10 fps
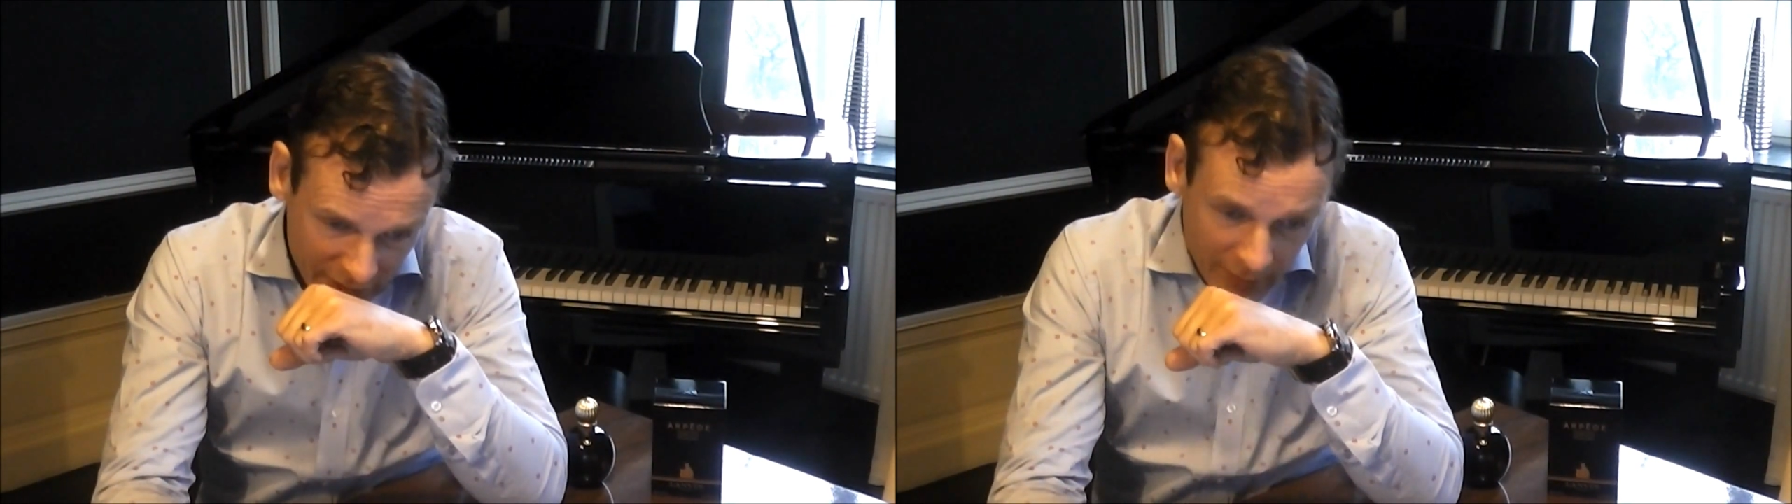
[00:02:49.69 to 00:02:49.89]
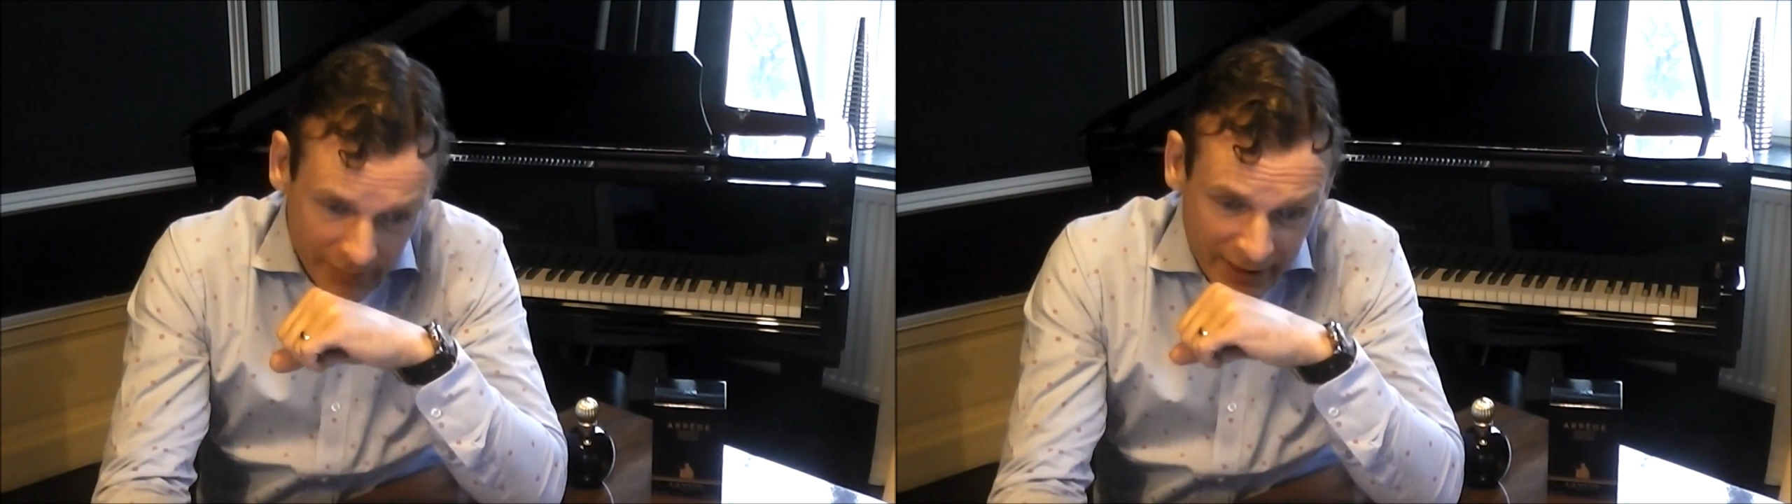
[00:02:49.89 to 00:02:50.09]

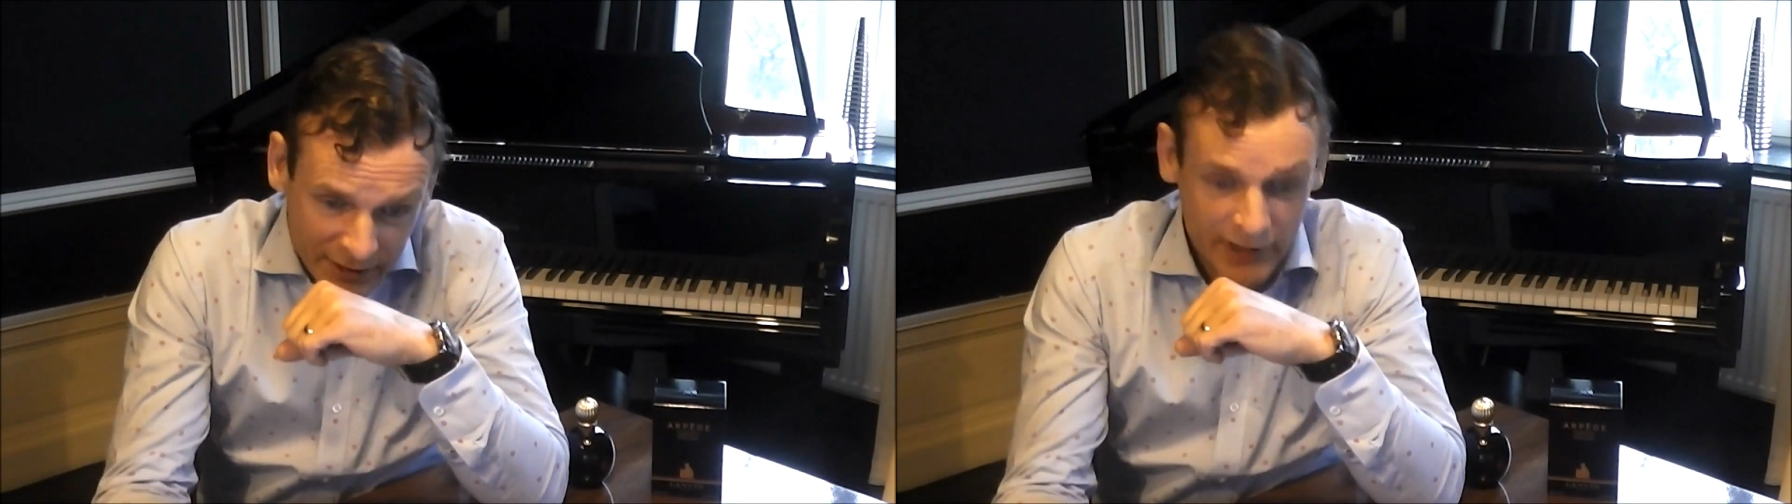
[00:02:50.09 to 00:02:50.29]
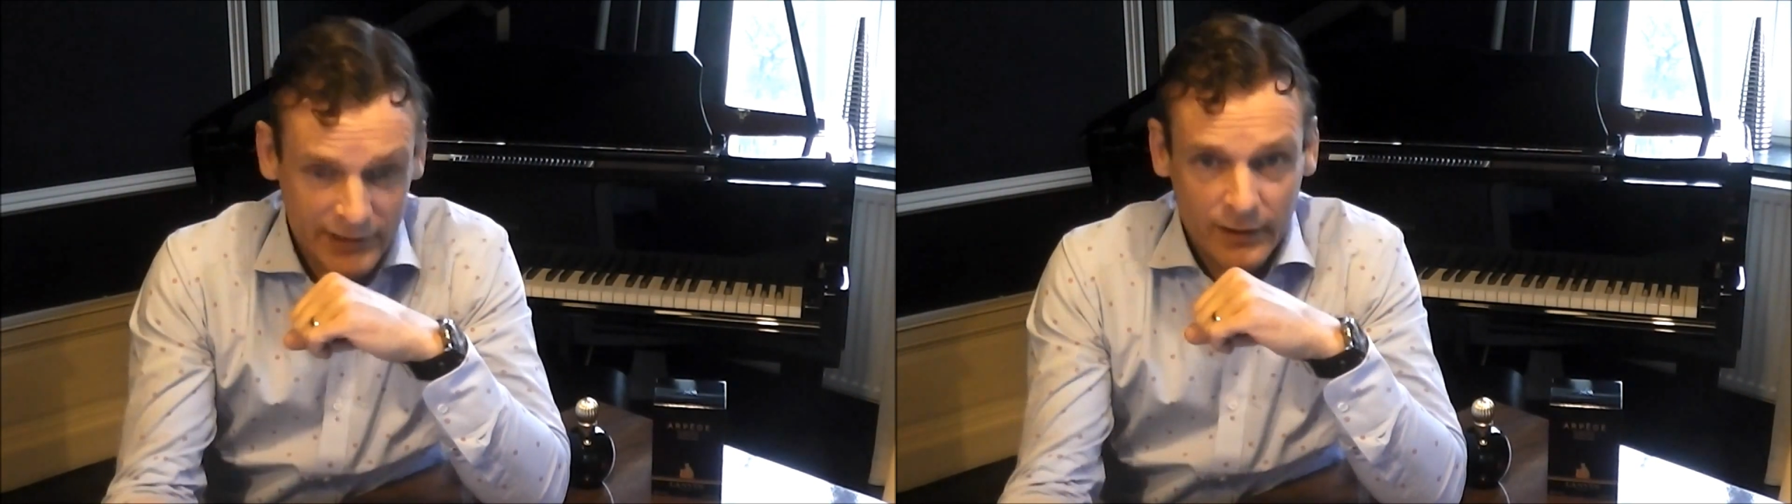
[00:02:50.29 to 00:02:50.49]

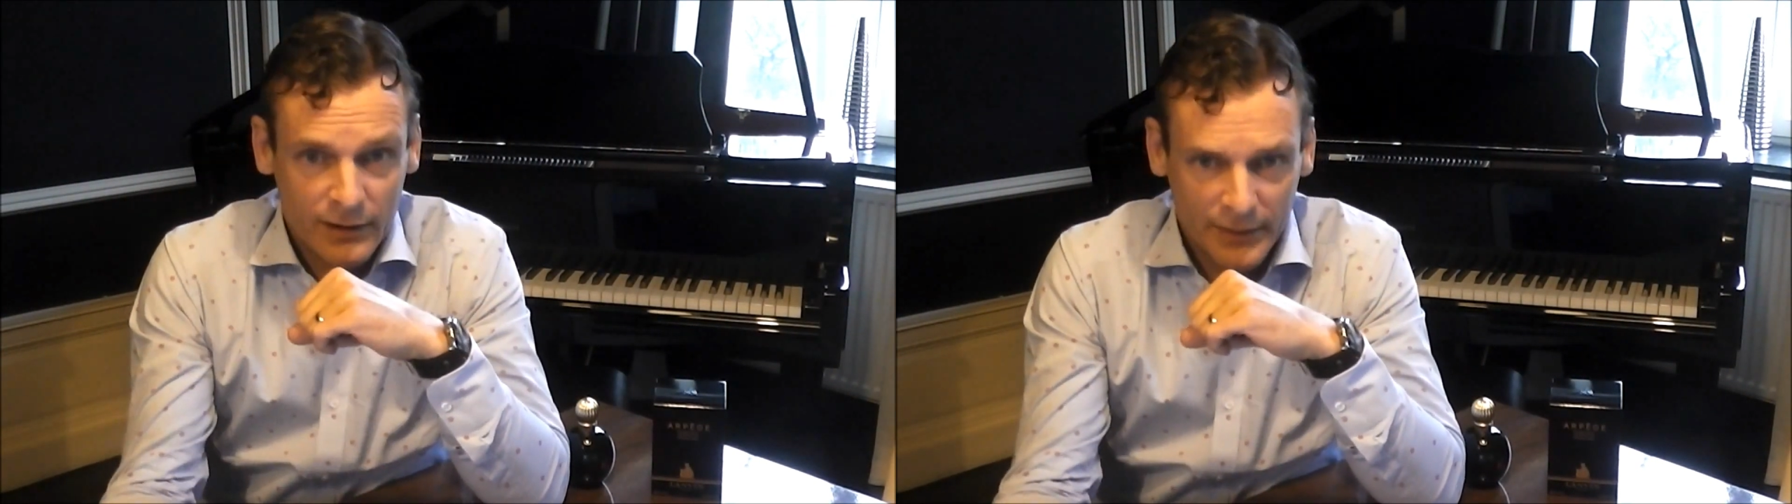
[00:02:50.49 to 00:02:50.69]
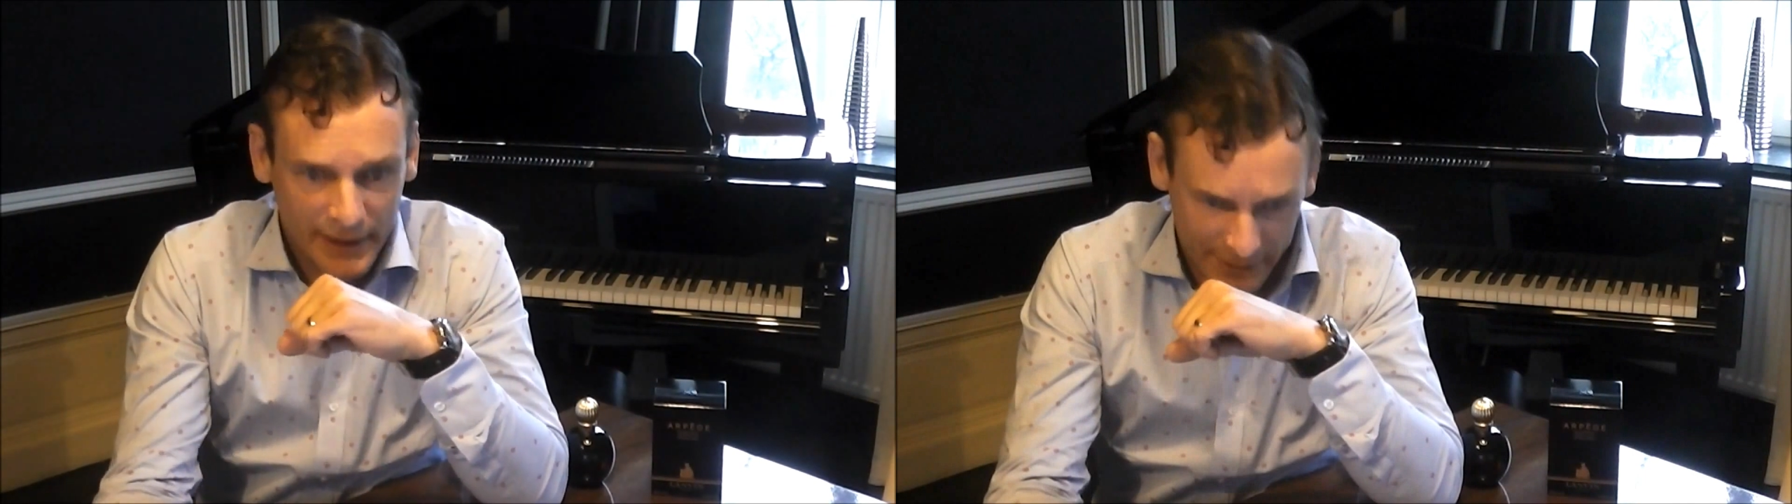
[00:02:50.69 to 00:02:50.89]
Arpege is
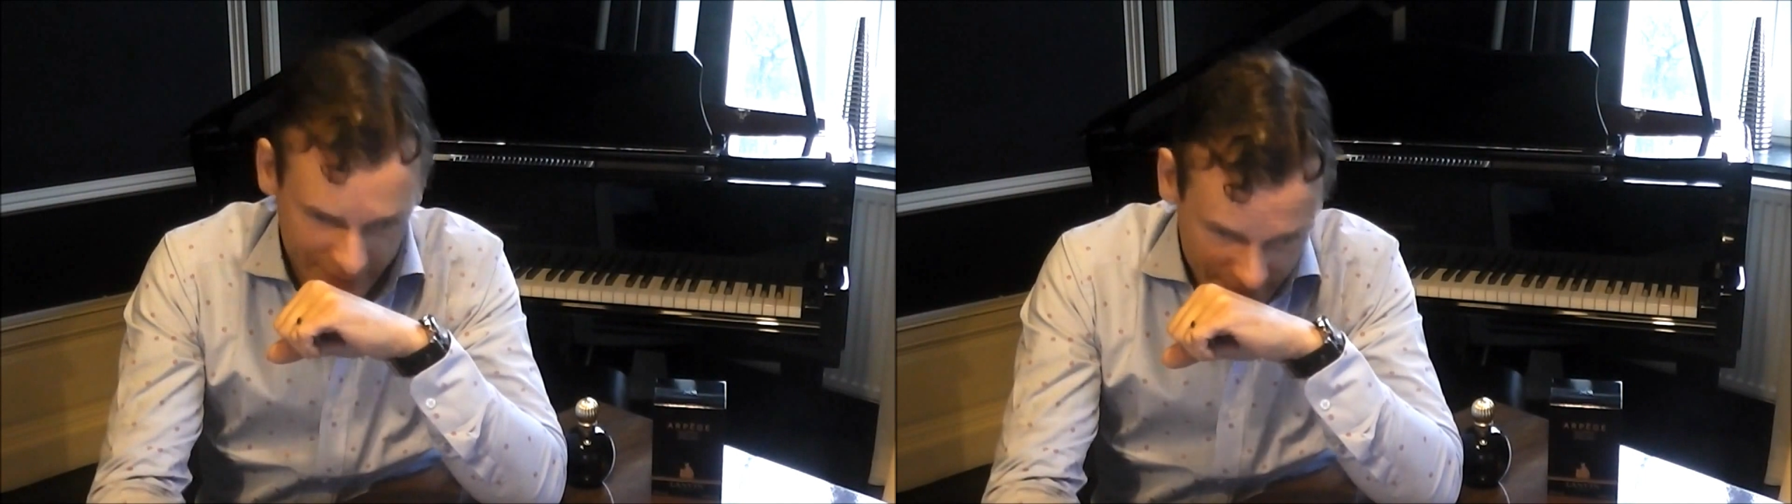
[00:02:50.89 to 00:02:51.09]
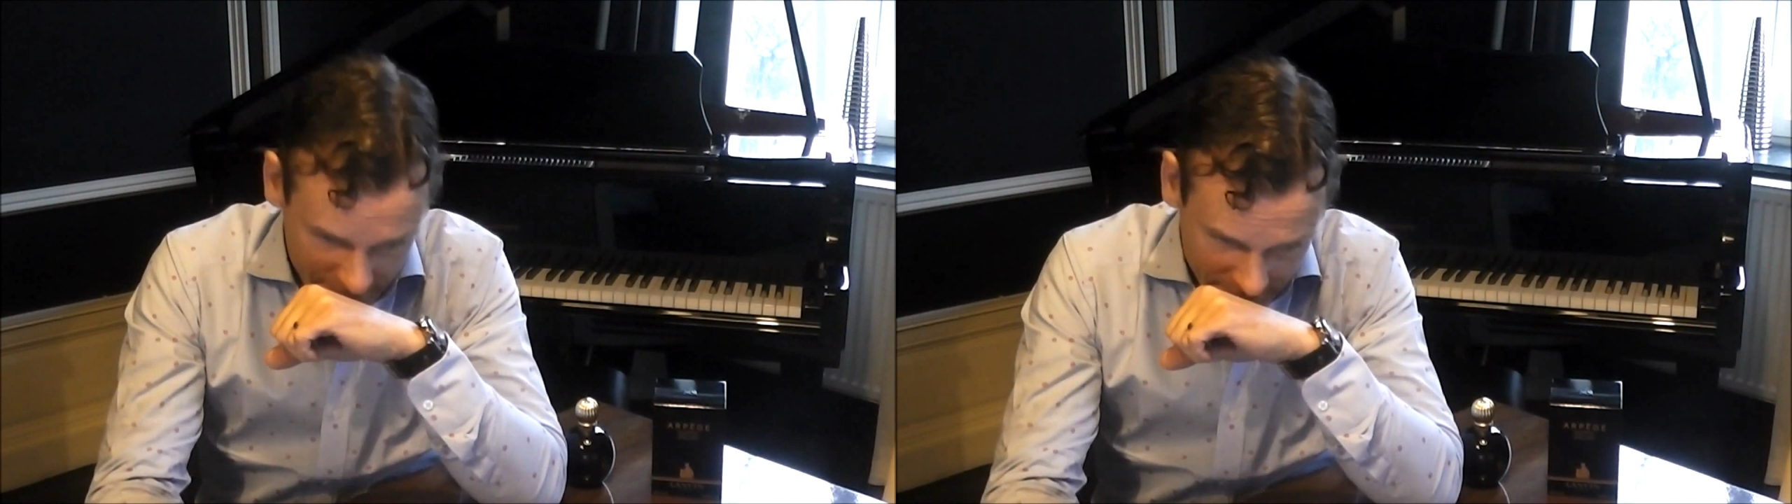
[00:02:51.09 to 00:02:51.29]

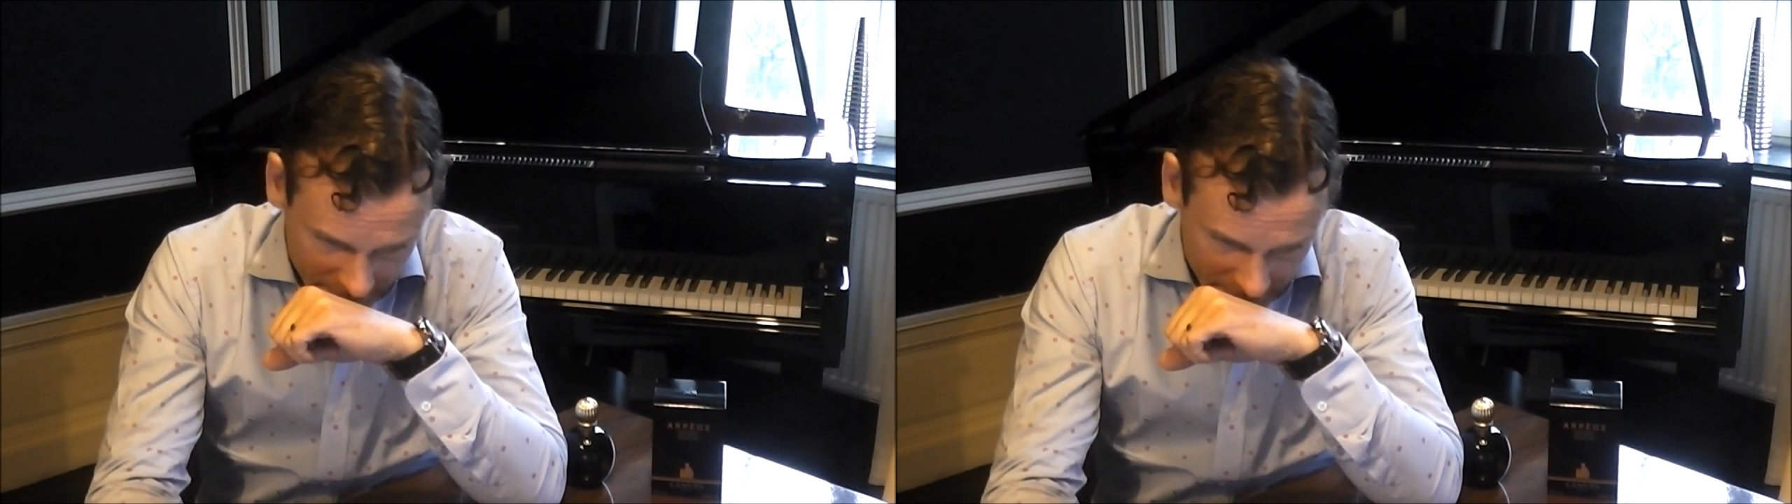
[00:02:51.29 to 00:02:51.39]
arpege.